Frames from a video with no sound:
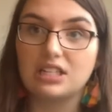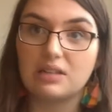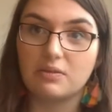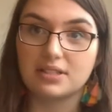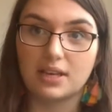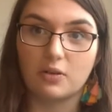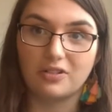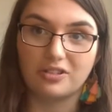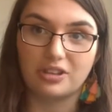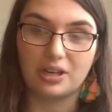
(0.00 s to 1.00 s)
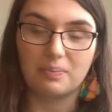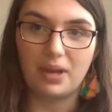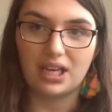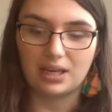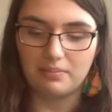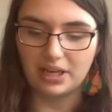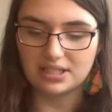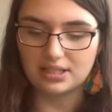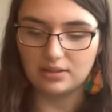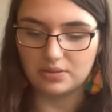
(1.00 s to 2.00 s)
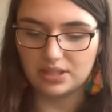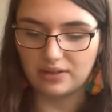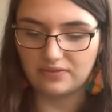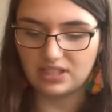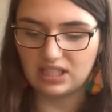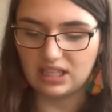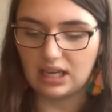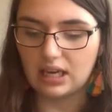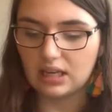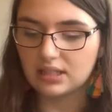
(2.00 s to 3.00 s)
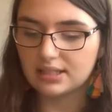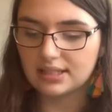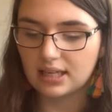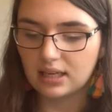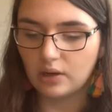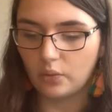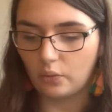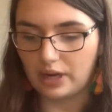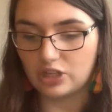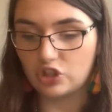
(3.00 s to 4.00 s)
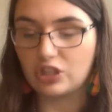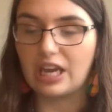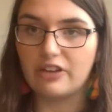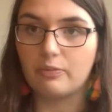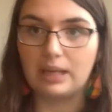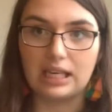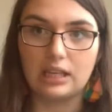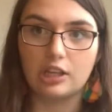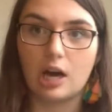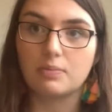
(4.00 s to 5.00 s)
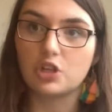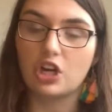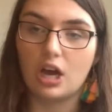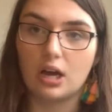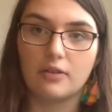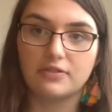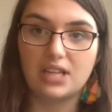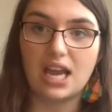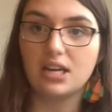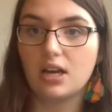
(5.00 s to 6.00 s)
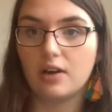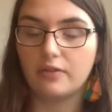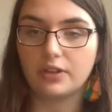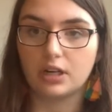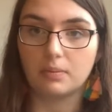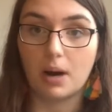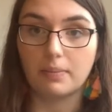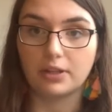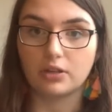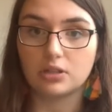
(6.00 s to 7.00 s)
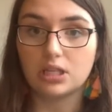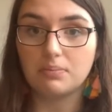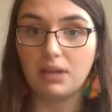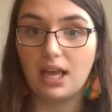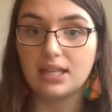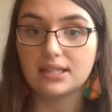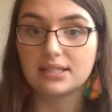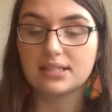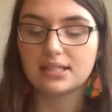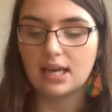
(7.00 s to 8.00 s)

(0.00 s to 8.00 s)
was I ordered their pick and mix loose leaf teas, which gave me the option of 10 of their popular tea blends,